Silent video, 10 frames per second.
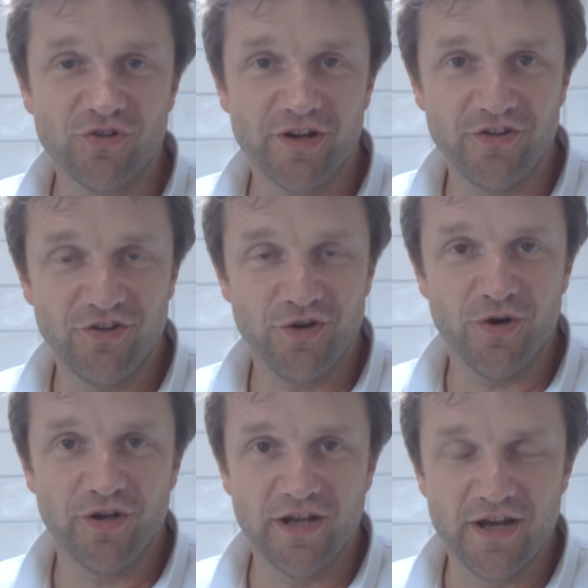trying to do
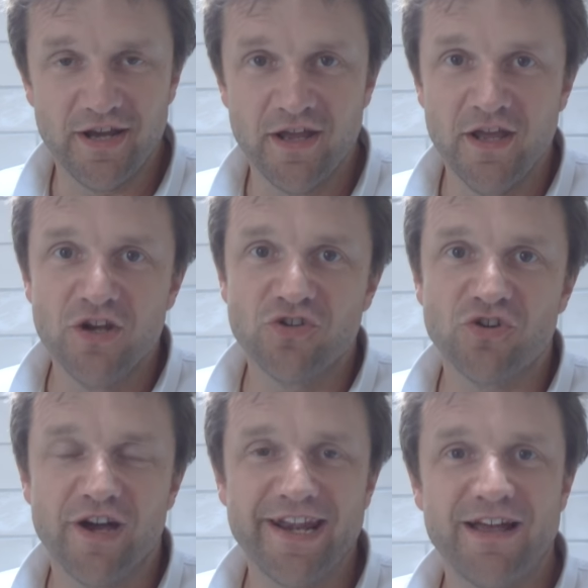online,
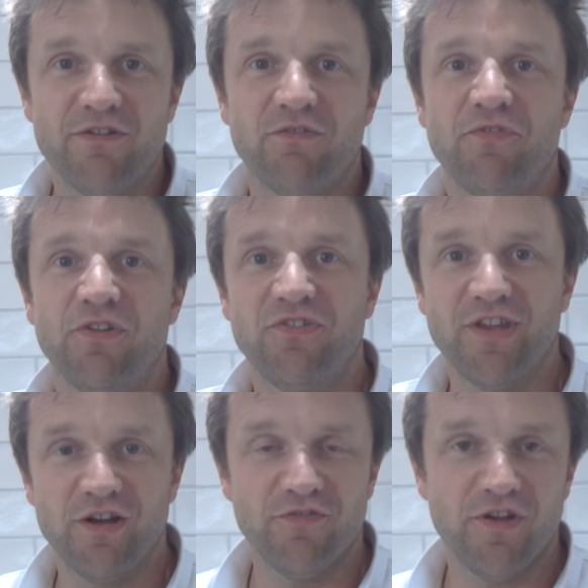try it out for
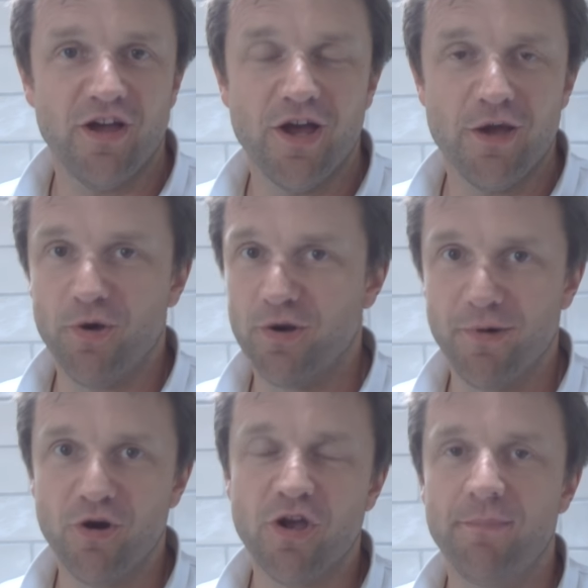yourself at home on a
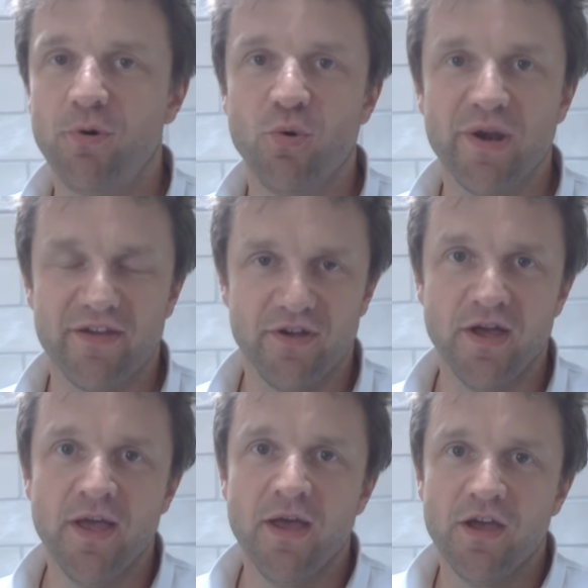mock-up or whatever.
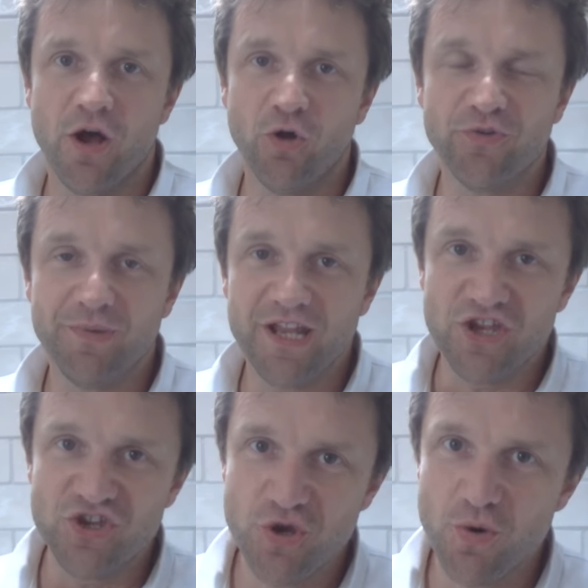Ultimately,
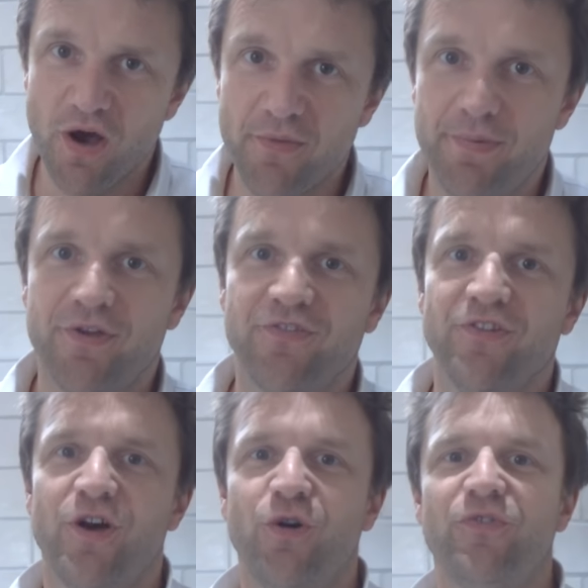you are the person
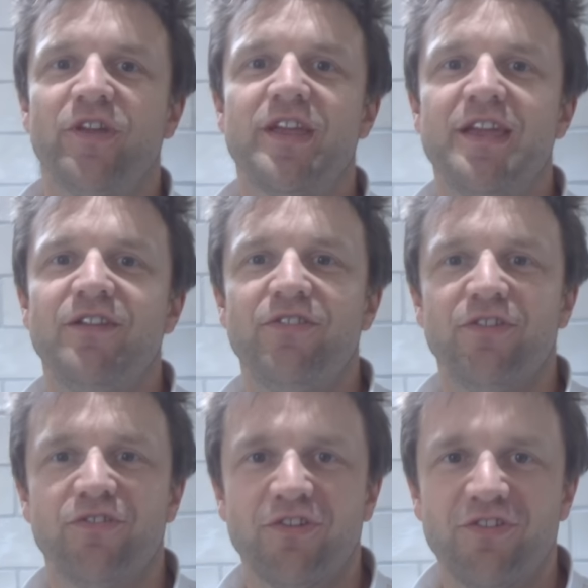that holds the key to
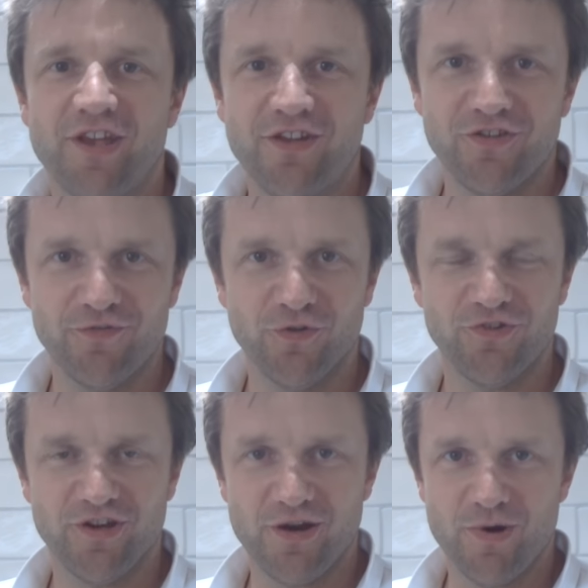the success of your
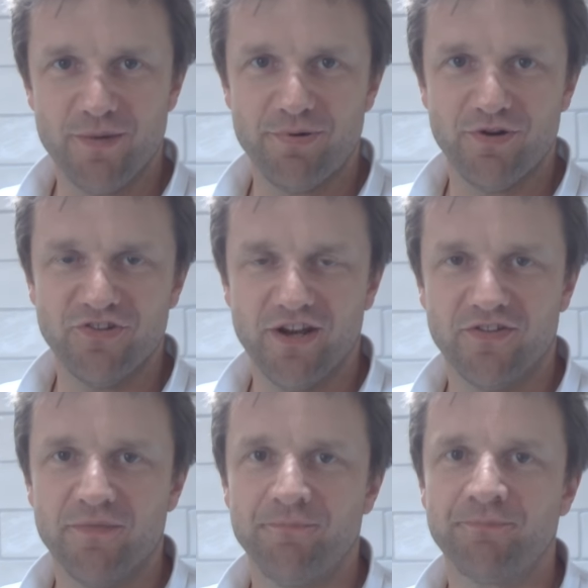DIY project.